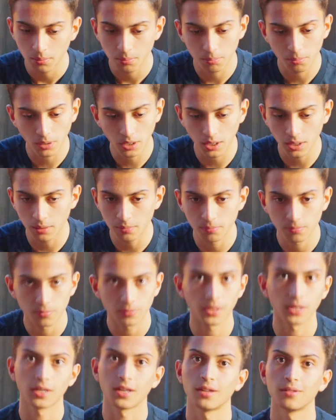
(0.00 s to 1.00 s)
But
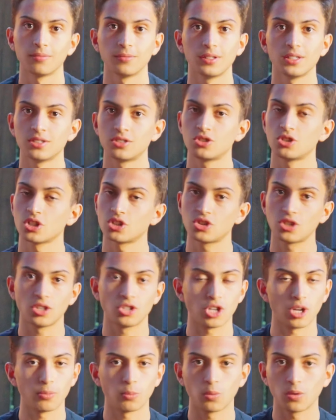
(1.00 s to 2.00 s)
again, it's just the
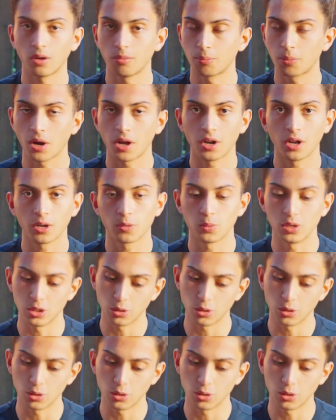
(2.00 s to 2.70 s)
Gen 1 product.